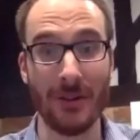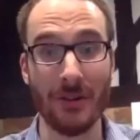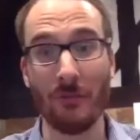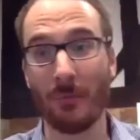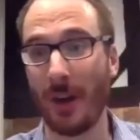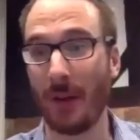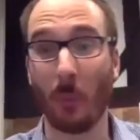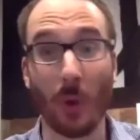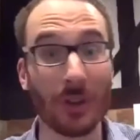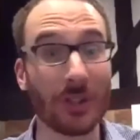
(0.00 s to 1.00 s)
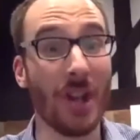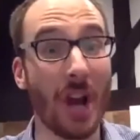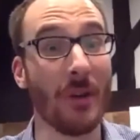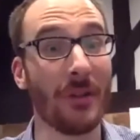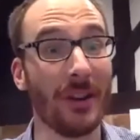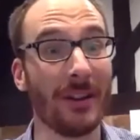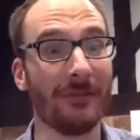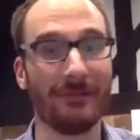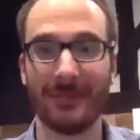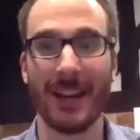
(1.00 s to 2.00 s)
and want to know that
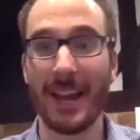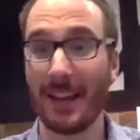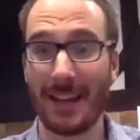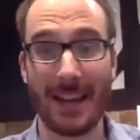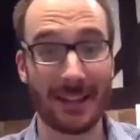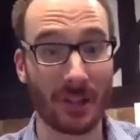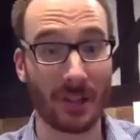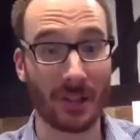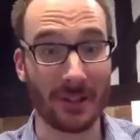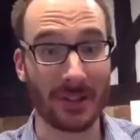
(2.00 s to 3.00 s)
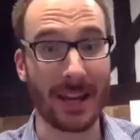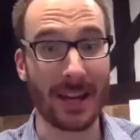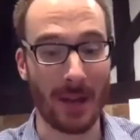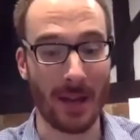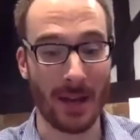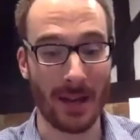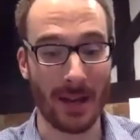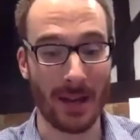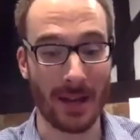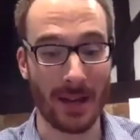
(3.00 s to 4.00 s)
it's got the same
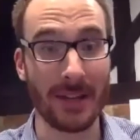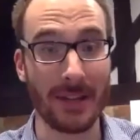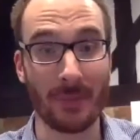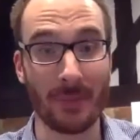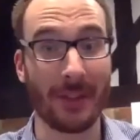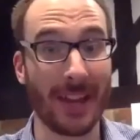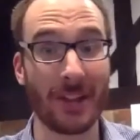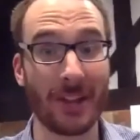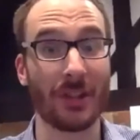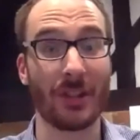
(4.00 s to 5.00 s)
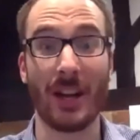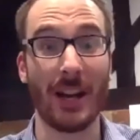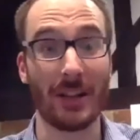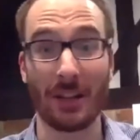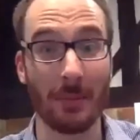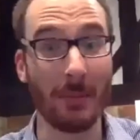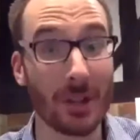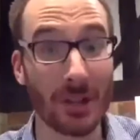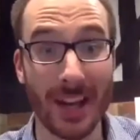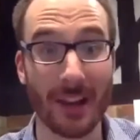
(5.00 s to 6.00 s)
safety certifications as a
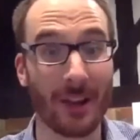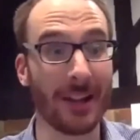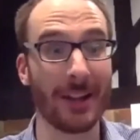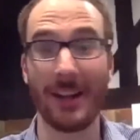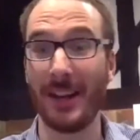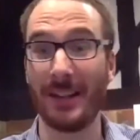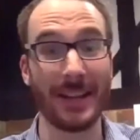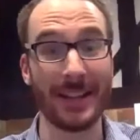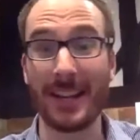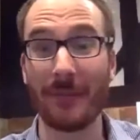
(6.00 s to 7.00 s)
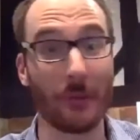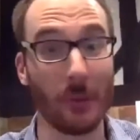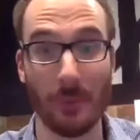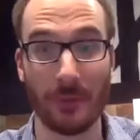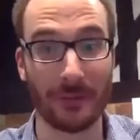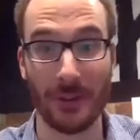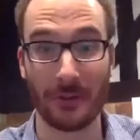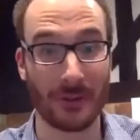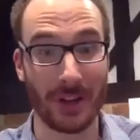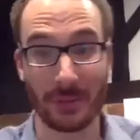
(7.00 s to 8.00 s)
commercial airliner, as any form of
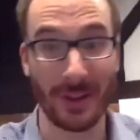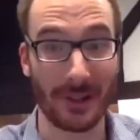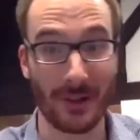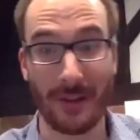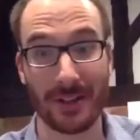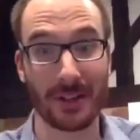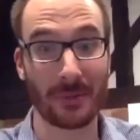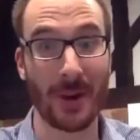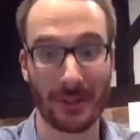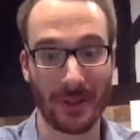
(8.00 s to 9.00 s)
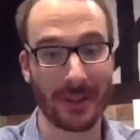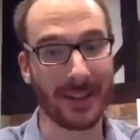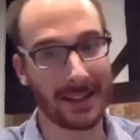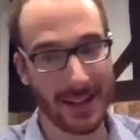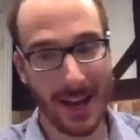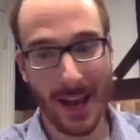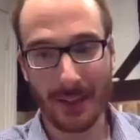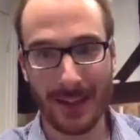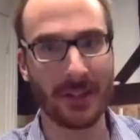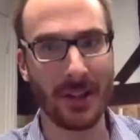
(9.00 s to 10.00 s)
transport they're traveling as well. So I think
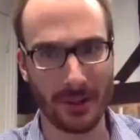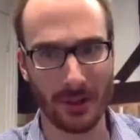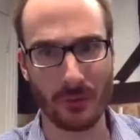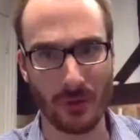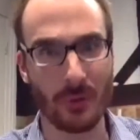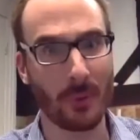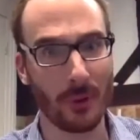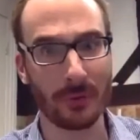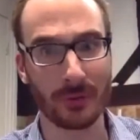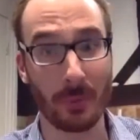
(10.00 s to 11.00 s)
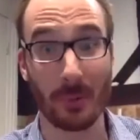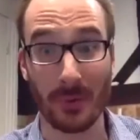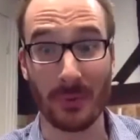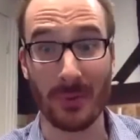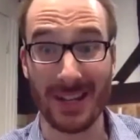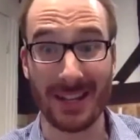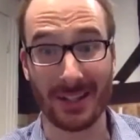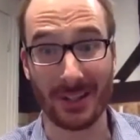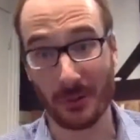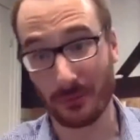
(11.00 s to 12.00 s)
that's another real important topic we need to
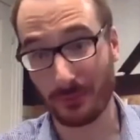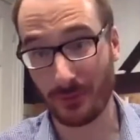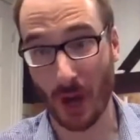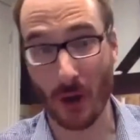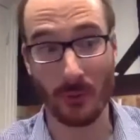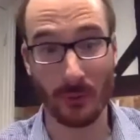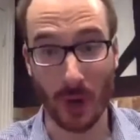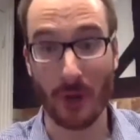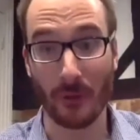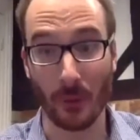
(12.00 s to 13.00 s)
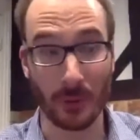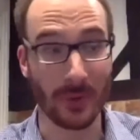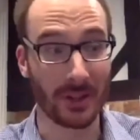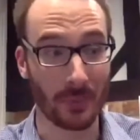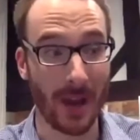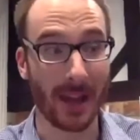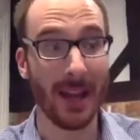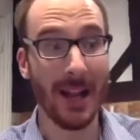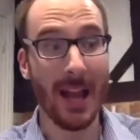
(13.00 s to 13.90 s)
sort of go forward with as well.